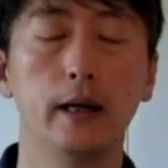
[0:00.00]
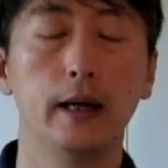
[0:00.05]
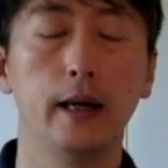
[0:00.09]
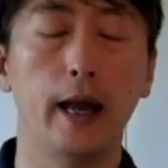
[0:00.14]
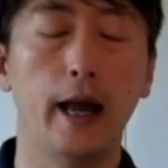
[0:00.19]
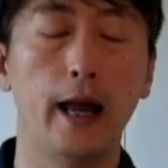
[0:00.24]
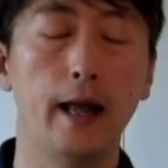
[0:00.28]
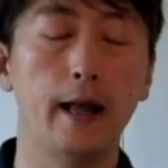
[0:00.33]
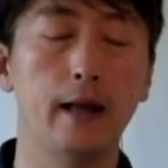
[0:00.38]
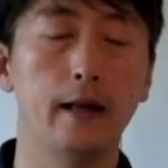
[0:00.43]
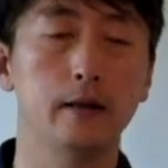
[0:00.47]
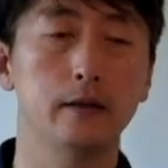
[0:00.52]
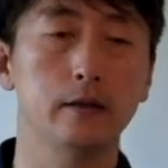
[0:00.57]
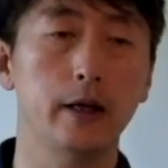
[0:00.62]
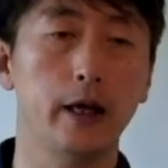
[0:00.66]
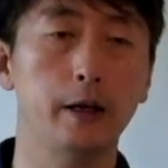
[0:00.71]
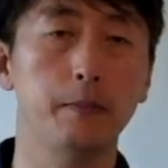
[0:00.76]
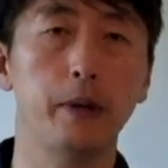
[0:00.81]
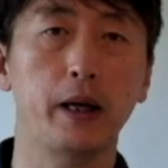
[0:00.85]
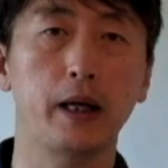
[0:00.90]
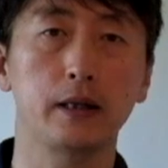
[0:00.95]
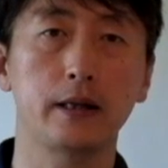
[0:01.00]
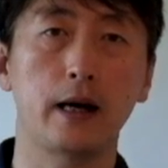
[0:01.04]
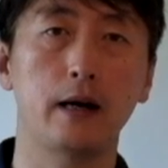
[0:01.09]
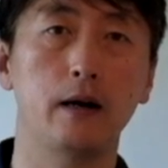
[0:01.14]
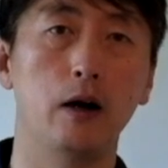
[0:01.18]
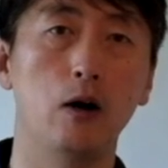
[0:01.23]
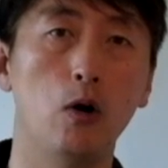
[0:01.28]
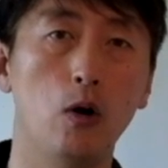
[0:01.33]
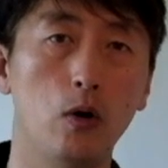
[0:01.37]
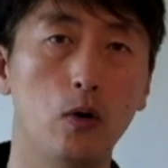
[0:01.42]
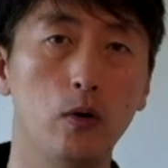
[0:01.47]
and it paid down
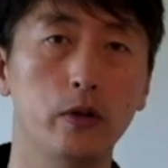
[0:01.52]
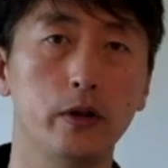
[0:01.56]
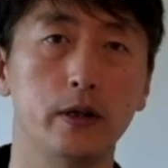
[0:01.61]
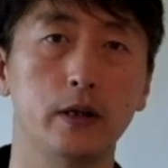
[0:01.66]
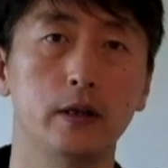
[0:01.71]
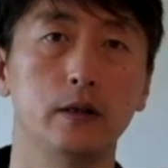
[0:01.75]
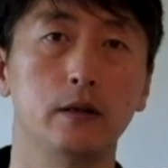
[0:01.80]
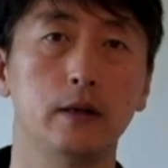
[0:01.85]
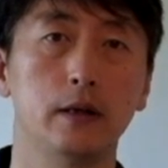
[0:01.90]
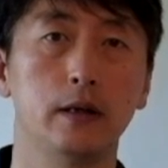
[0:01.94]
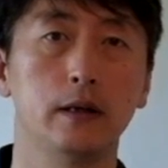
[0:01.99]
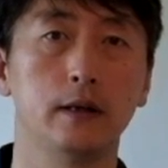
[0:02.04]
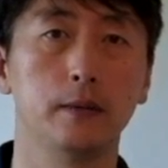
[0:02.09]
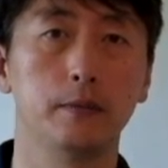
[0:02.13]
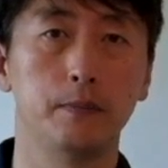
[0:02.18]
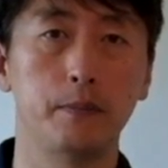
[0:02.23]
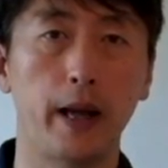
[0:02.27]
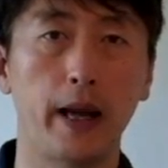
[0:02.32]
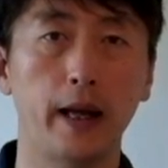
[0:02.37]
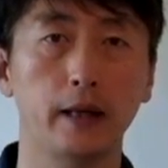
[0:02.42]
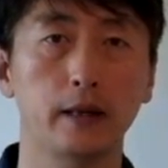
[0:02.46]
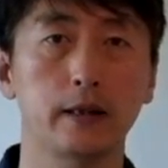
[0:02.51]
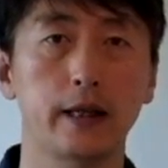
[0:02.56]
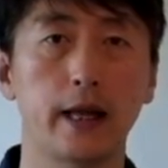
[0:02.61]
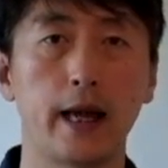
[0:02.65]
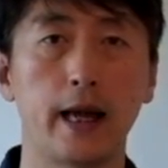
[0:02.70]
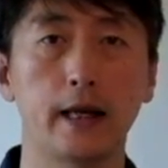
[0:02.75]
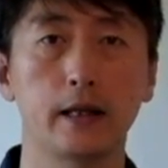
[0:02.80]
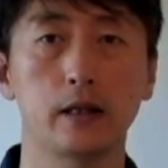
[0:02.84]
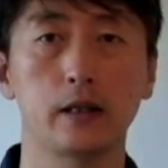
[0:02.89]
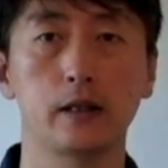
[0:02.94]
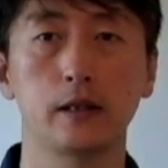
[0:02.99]
all the bank
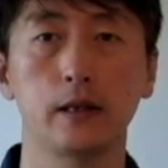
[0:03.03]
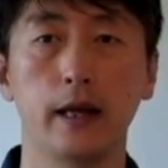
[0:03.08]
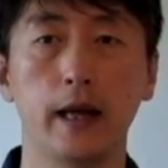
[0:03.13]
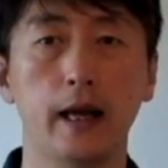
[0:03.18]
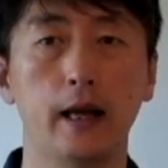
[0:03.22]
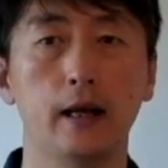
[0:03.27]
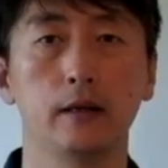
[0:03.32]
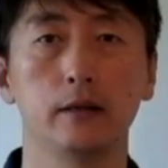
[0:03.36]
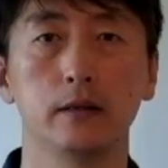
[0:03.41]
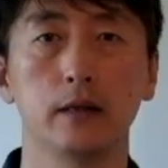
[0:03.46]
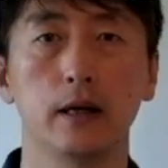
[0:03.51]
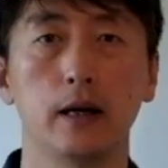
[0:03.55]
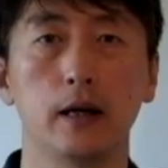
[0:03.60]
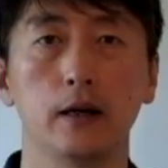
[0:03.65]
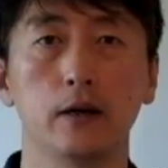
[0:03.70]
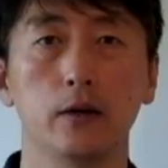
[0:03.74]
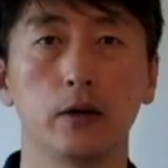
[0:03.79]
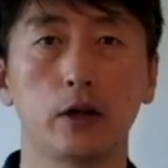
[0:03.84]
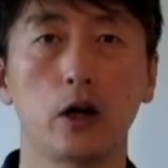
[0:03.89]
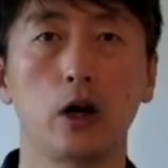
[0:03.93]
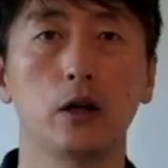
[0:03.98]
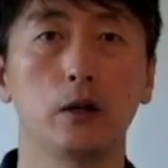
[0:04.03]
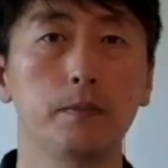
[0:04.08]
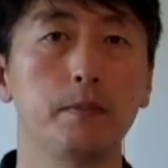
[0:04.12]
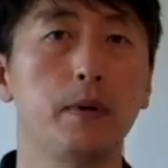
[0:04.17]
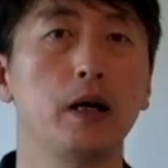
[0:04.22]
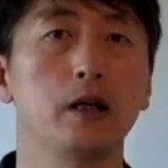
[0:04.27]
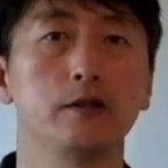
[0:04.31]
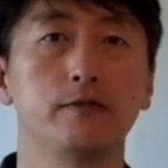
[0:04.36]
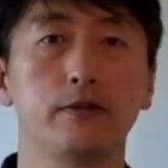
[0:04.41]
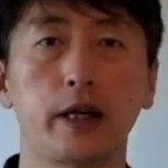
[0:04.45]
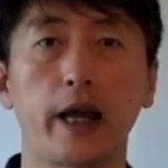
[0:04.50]
debts and got a
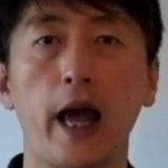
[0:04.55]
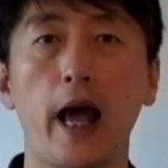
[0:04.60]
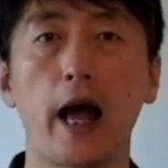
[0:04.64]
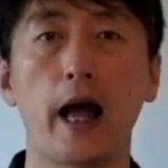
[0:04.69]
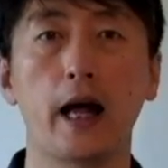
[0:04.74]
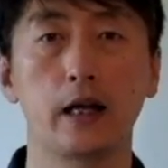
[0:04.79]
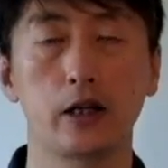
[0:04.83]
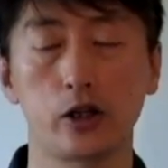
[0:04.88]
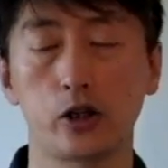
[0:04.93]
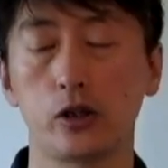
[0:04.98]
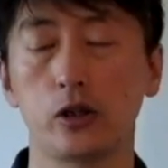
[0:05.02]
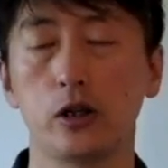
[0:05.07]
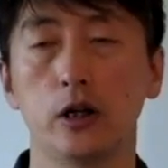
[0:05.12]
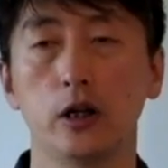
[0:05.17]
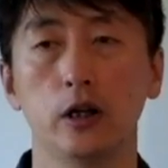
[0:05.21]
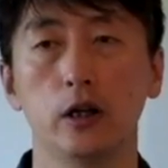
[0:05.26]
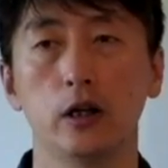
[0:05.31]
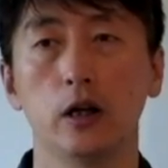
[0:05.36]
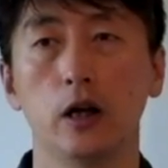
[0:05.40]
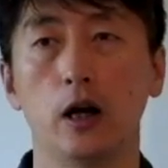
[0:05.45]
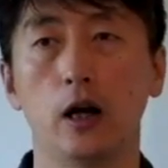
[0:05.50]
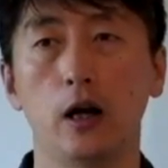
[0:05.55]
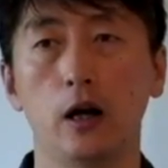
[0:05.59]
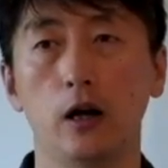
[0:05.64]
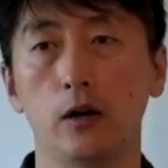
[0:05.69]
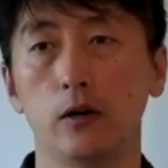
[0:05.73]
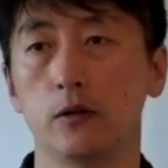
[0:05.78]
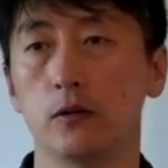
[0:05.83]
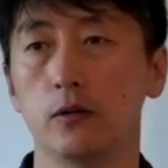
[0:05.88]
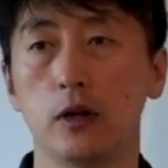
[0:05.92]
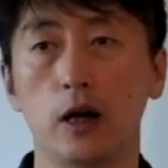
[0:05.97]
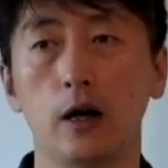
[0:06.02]
bunch of cash
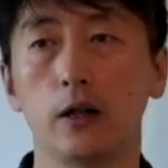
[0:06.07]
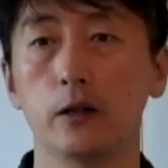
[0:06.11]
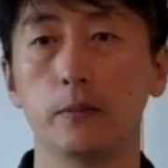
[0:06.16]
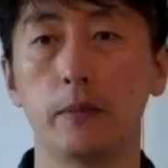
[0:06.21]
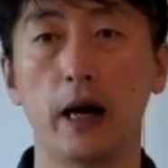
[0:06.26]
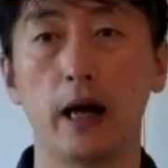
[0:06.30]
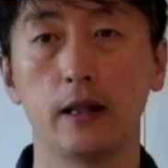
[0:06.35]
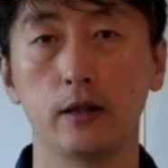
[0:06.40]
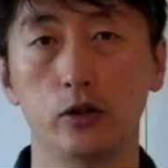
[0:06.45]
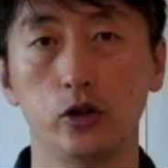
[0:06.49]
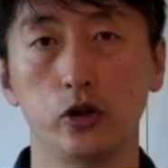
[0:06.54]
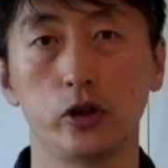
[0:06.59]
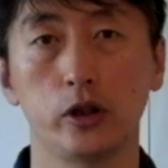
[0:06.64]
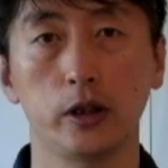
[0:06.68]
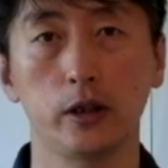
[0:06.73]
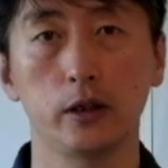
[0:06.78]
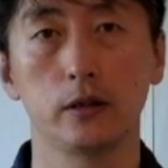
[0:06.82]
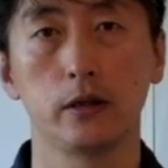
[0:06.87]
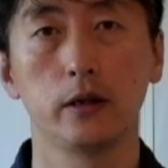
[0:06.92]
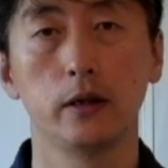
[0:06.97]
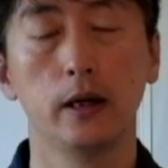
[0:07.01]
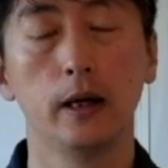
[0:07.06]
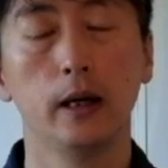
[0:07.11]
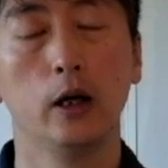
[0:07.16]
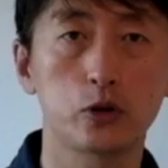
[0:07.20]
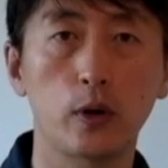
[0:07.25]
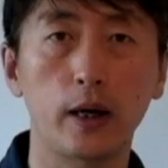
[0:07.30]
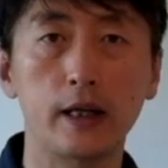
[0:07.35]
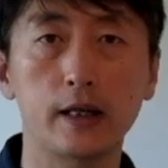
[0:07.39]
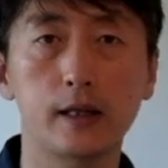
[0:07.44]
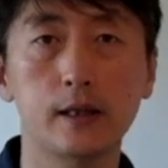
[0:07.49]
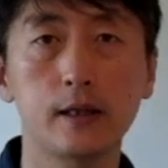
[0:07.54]
on the balance sheet.
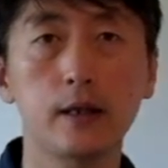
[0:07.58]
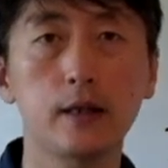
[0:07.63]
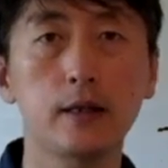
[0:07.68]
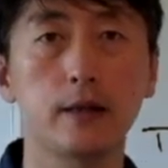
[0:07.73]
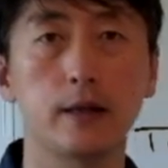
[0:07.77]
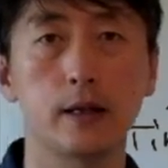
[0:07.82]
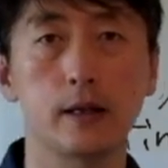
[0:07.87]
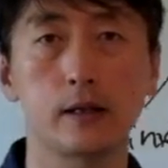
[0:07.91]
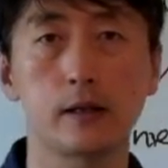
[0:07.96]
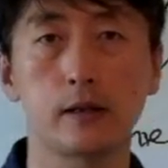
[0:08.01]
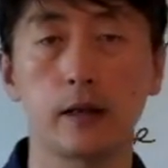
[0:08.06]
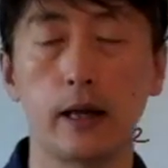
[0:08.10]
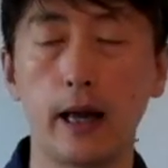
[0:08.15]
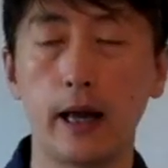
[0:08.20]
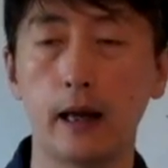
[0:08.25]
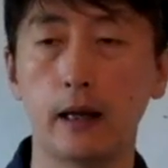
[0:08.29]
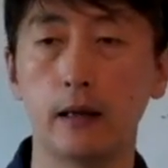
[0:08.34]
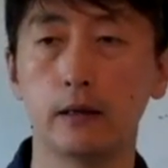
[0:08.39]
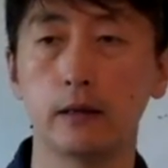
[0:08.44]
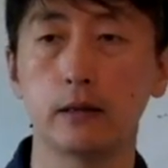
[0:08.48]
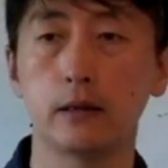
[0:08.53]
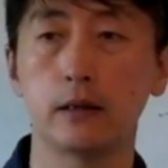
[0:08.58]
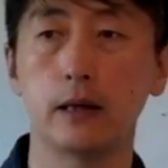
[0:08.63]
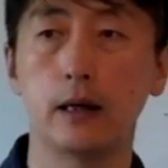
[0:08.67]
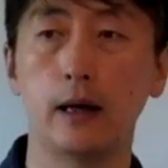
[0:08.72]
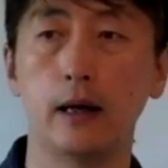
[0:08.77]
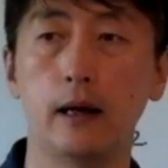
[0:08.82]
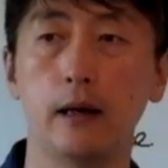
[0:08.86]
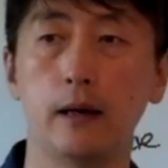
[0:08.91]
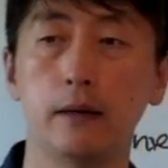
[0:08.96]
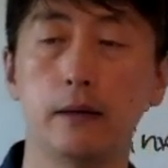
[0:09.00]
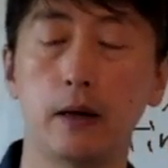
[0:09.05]
So I see this, and
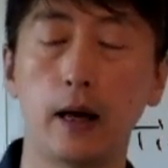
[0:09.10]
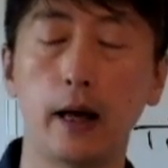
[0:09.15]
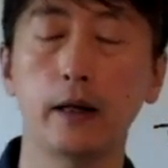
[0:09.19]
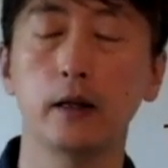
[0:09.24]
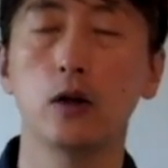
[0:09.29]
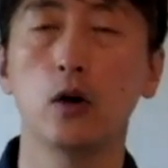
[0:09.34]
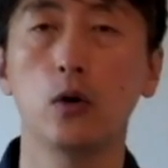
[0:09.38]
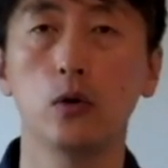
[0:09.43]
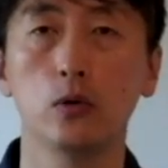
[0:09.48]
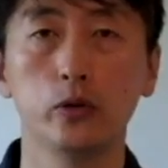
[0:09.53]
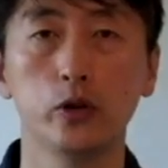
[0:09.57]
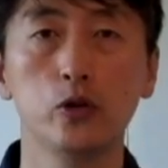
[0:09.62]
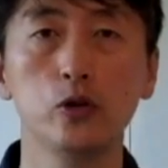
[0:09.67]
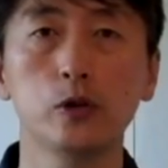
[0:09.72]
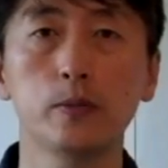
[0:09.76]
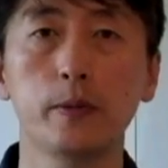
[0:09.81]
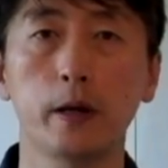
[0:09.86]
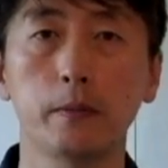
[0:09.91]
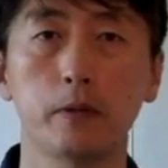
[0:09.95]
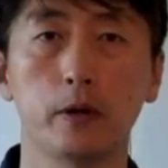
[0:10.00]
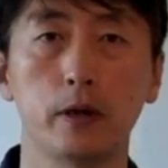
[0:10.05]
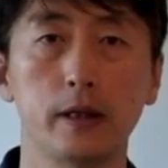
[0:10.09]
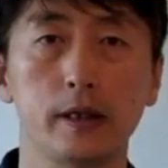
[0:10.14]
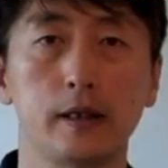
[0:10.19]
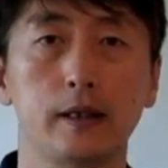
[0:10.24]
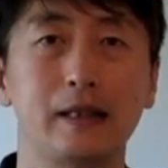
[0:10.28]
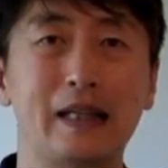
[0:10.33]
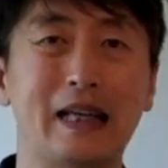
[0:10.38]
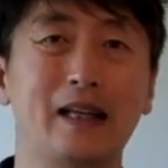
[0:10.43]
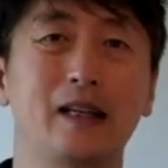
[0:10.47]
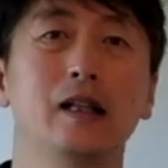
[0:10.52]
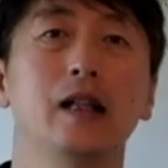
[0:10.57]
I know newspaper is
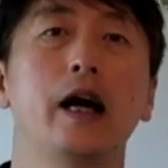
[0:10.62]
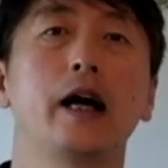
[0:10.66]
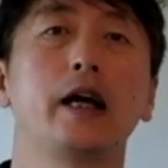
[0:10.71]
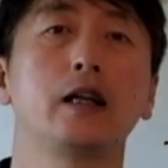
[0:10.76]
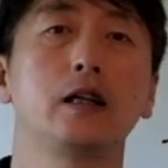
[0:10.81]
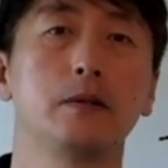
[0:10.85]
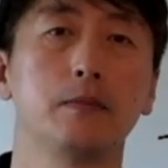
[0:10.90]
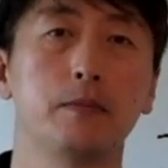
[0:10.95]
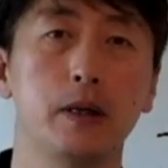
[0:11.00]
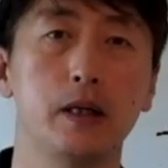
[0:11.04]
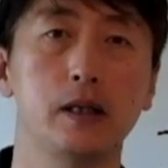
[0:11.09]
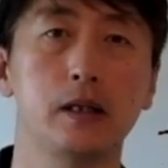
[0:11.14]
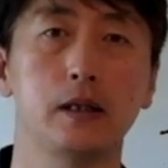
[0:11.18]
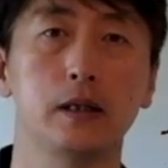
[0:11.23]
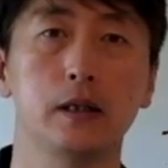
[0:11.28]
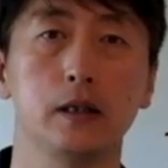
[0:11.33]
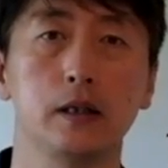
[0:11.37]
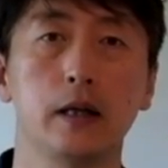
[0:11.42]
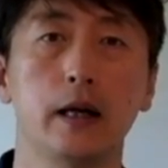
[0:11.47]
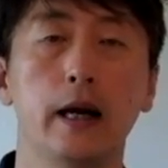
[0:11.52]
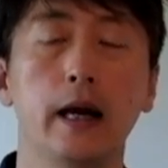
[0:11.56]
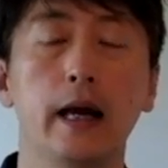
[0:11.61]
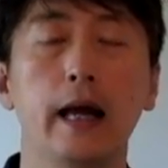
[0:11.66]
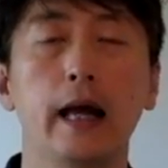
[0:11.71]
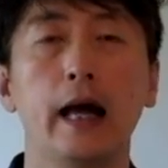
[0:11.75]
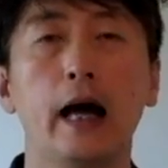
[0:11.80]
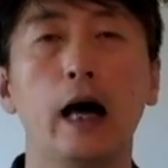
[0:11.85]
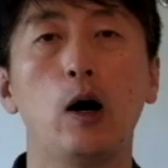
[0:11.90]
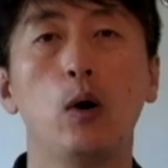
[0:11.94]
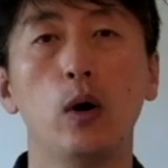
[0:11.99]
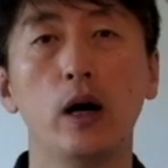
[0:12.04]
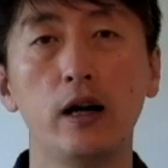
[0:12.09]
declining business.
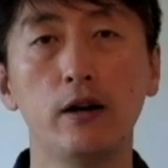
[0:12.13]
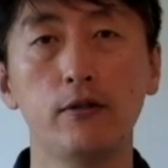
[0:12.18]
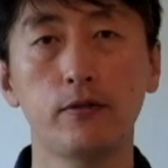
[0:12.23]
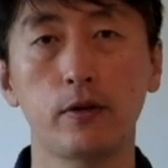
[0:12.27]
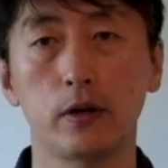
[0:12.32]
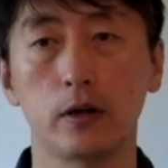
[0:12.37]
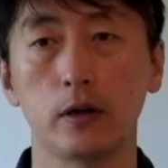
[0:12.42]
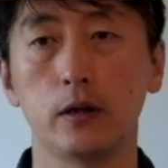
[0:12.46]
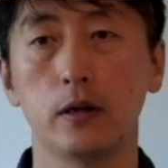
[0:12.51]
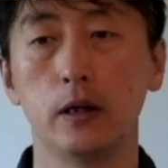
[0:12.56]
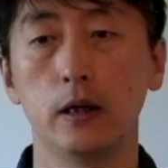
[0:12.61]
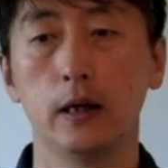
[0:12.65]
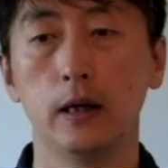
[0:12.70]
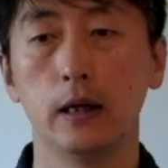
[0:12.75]
However,